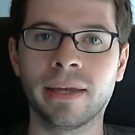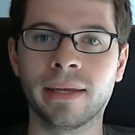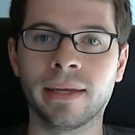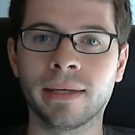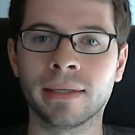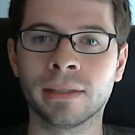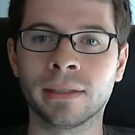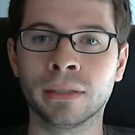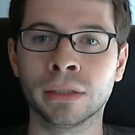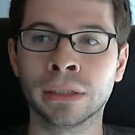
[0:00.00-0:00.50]

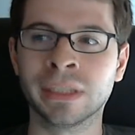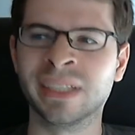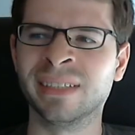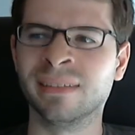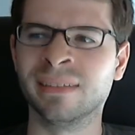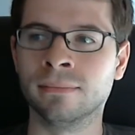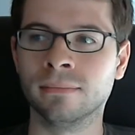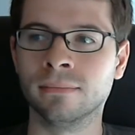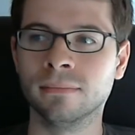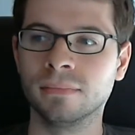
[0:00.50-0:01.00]
and
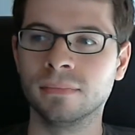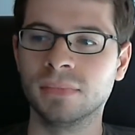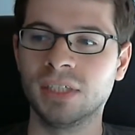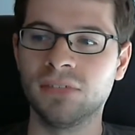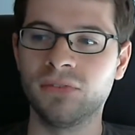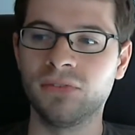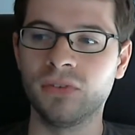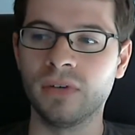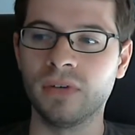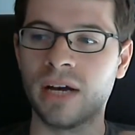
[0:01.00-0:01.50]

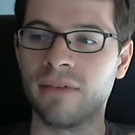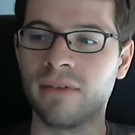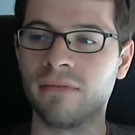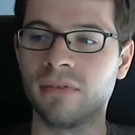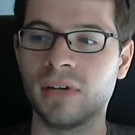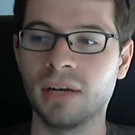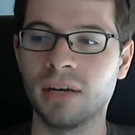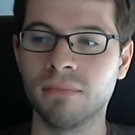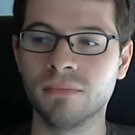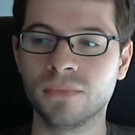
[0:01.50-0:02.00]
if you have,
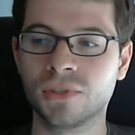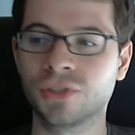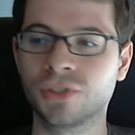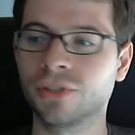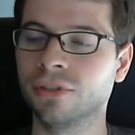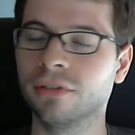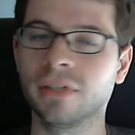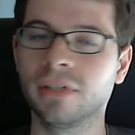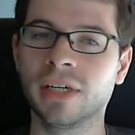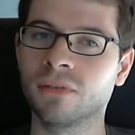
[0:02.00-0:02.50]
I'm
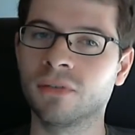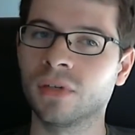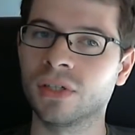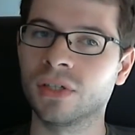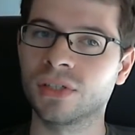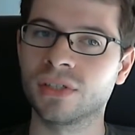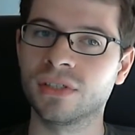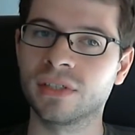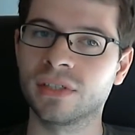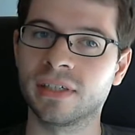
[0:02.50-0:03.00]
sure you'll have
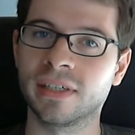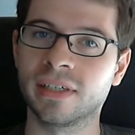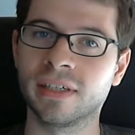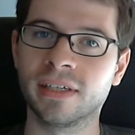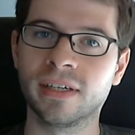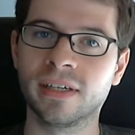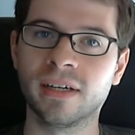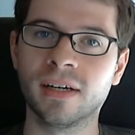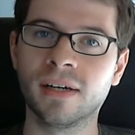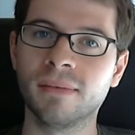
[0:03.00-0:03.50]
questions on it.
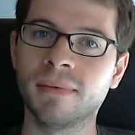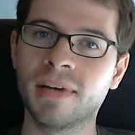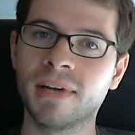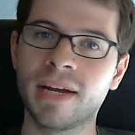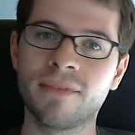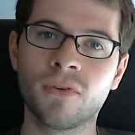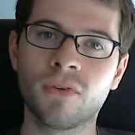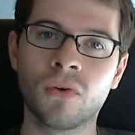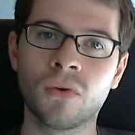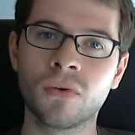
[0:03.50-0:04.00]
I
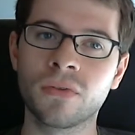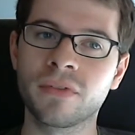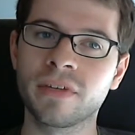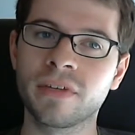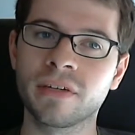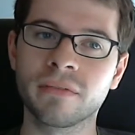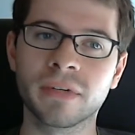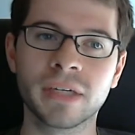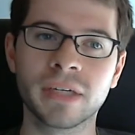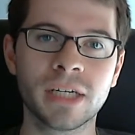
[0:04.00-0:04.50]
have a whole
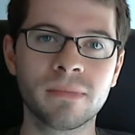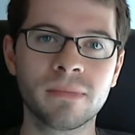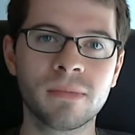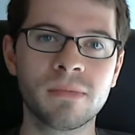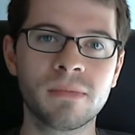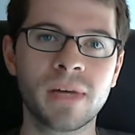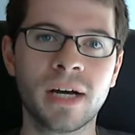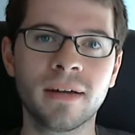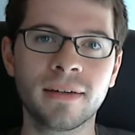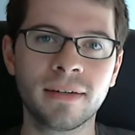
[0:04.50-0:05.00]
thing written up
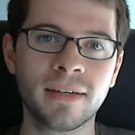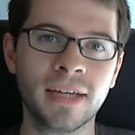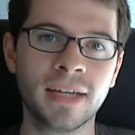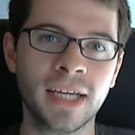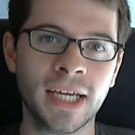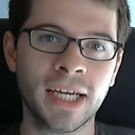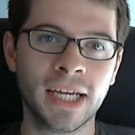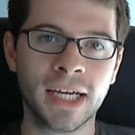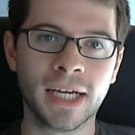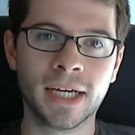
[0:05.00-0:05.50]
about it,
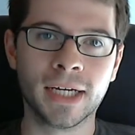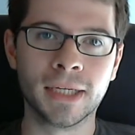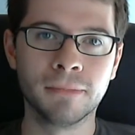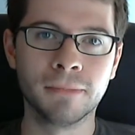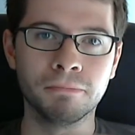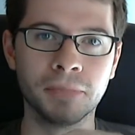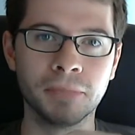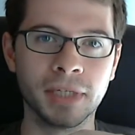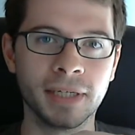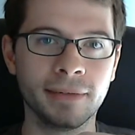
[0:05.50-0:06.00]

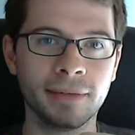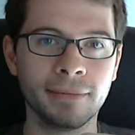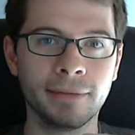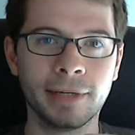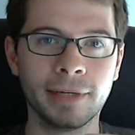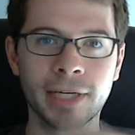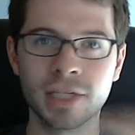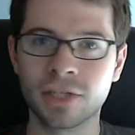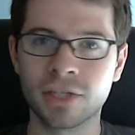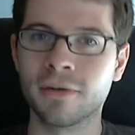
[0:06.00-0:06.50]
but
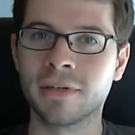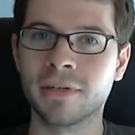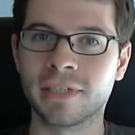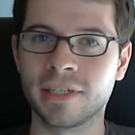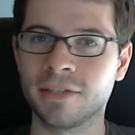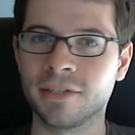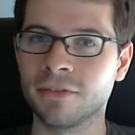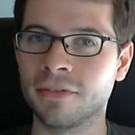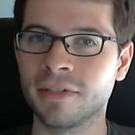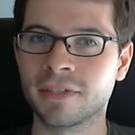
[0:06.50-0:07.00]
as always, I
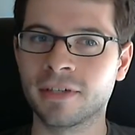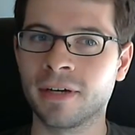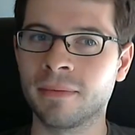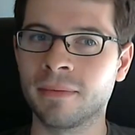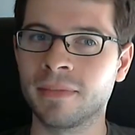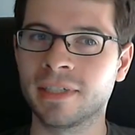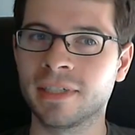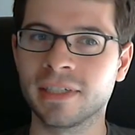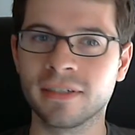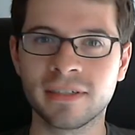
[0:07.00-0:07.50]
do these
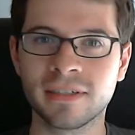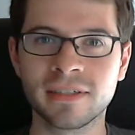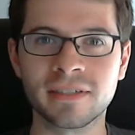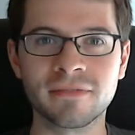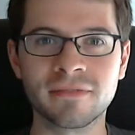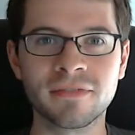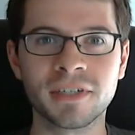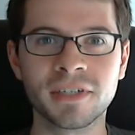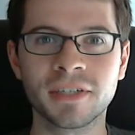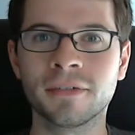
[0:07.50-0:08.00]
commentaries
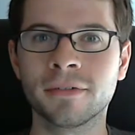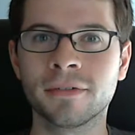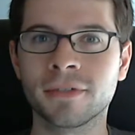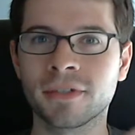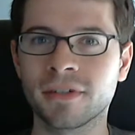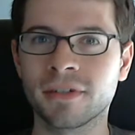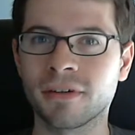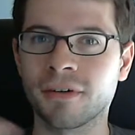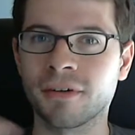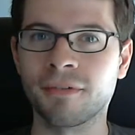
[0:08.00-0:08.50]
and
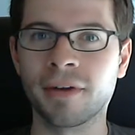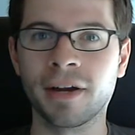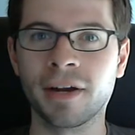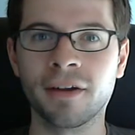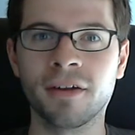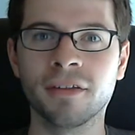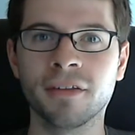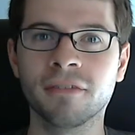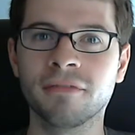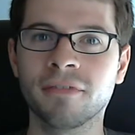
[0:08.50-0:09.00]
videos right
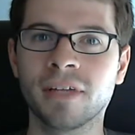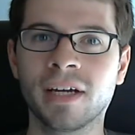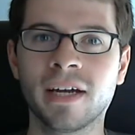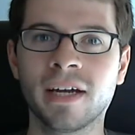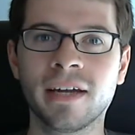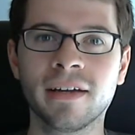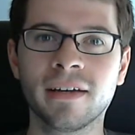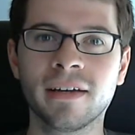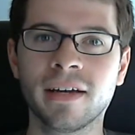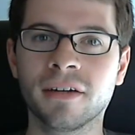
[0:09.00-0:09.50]
on the
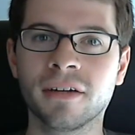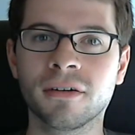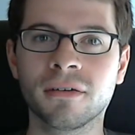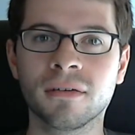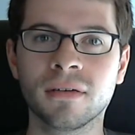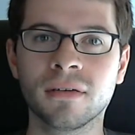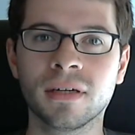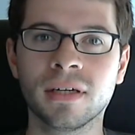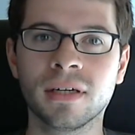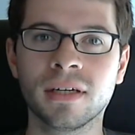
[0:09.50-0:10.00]
fly. I don't